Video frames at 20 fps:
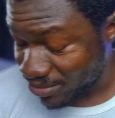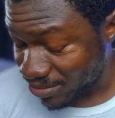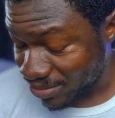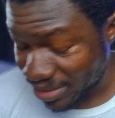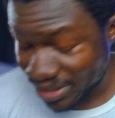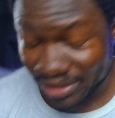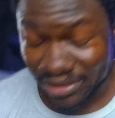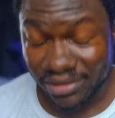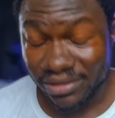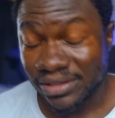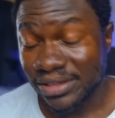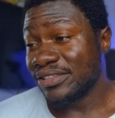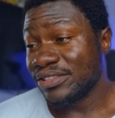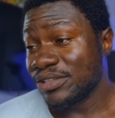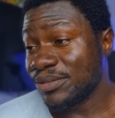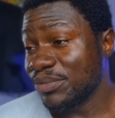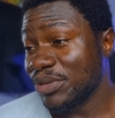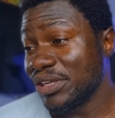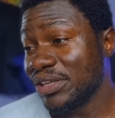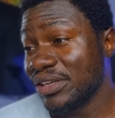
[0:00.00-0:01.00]
Well,
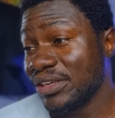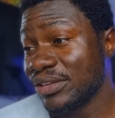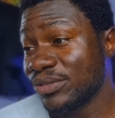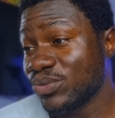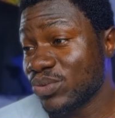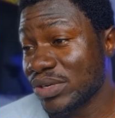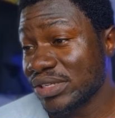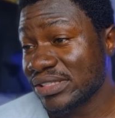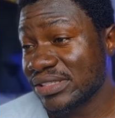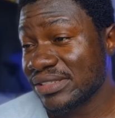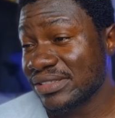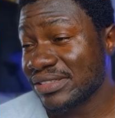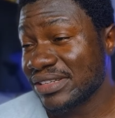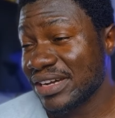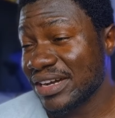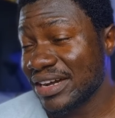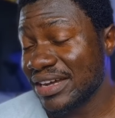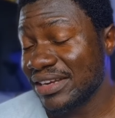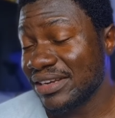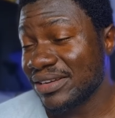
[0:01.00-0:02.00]
to me, it wasn't
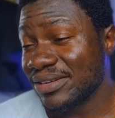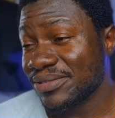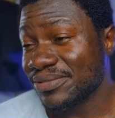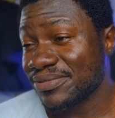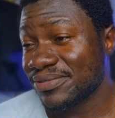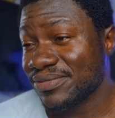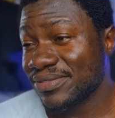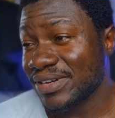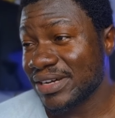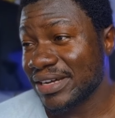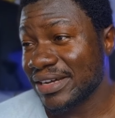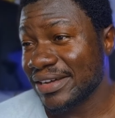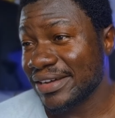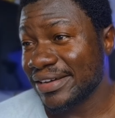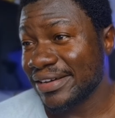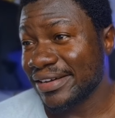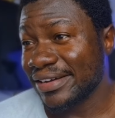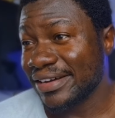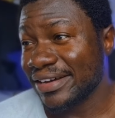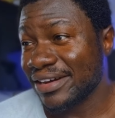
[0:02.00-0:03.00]
kind of
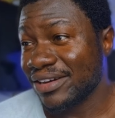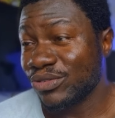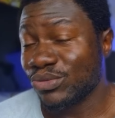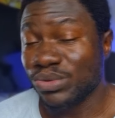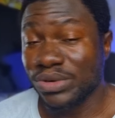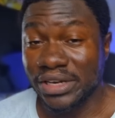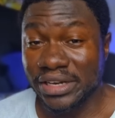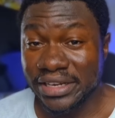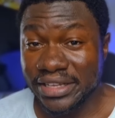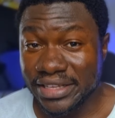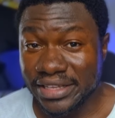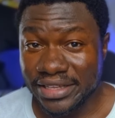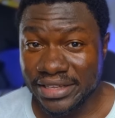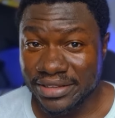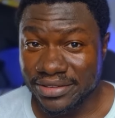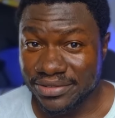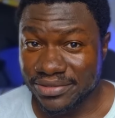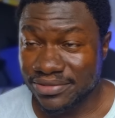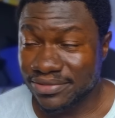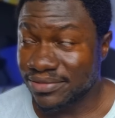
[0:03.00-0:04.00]
a relief,
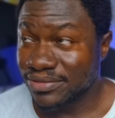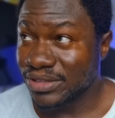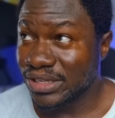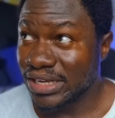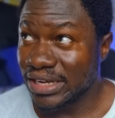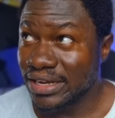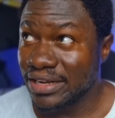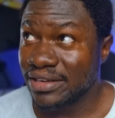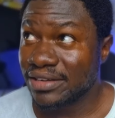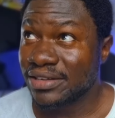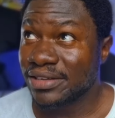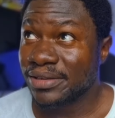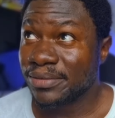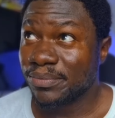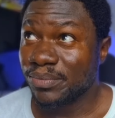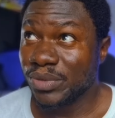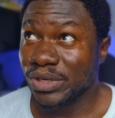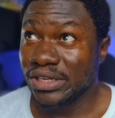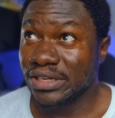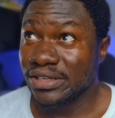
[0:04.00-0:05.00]
yeah,
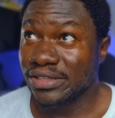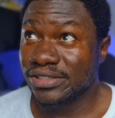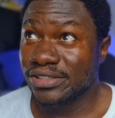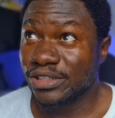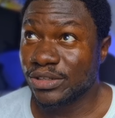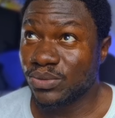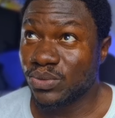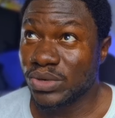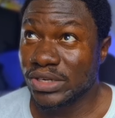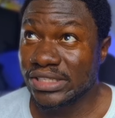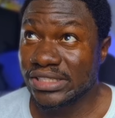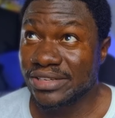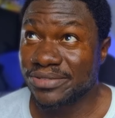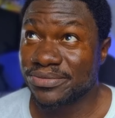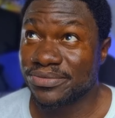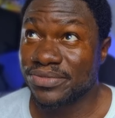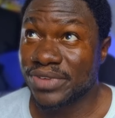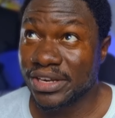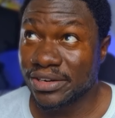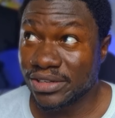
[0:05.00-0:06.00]
because it was a
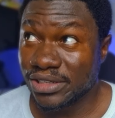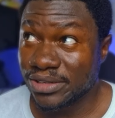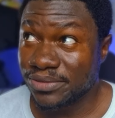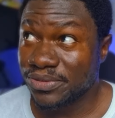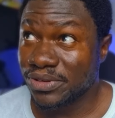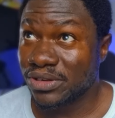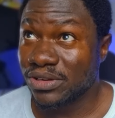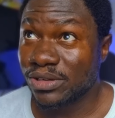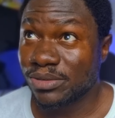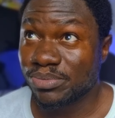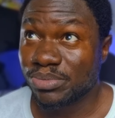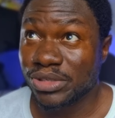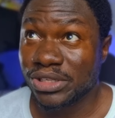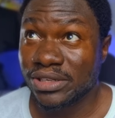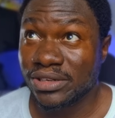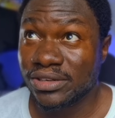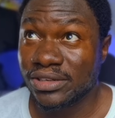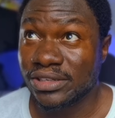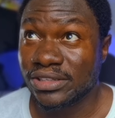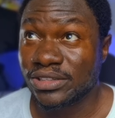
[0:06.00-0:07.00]
very difficult
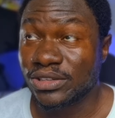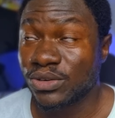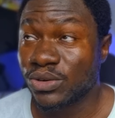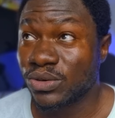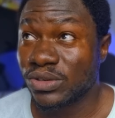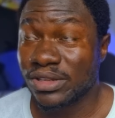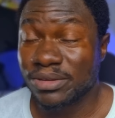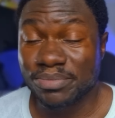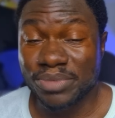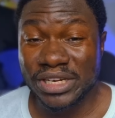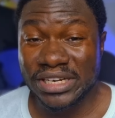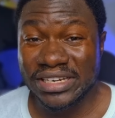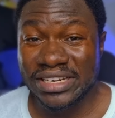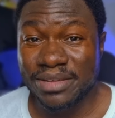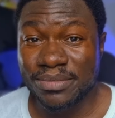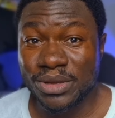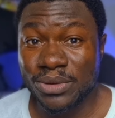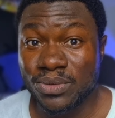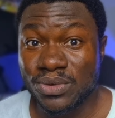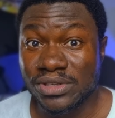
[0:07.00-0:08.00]
period. You know, the
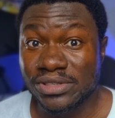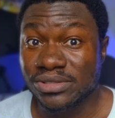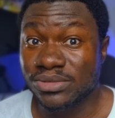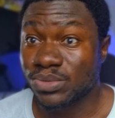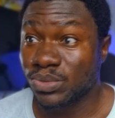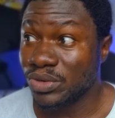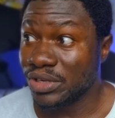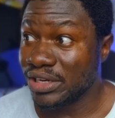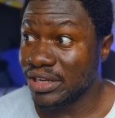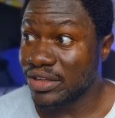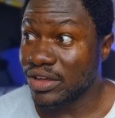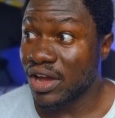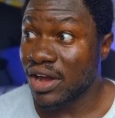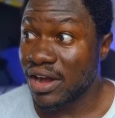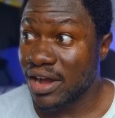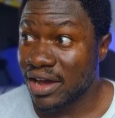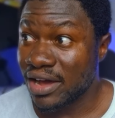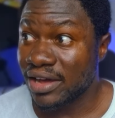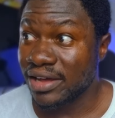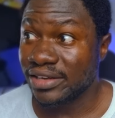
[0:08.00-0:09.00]
pandemic was really
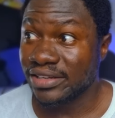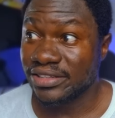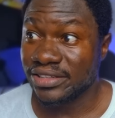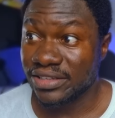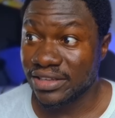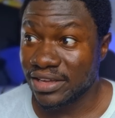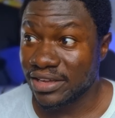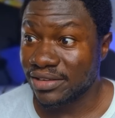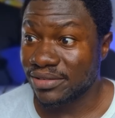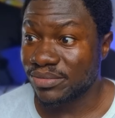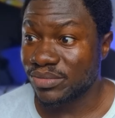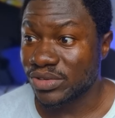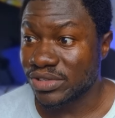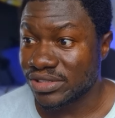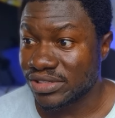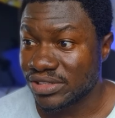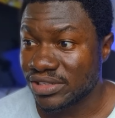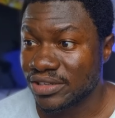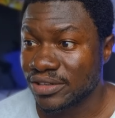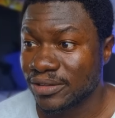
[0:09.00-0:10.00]
hard here in
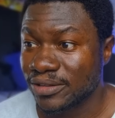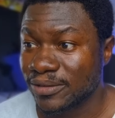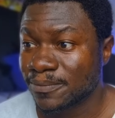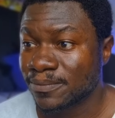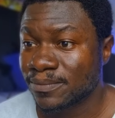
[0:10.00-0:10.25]
Brazil.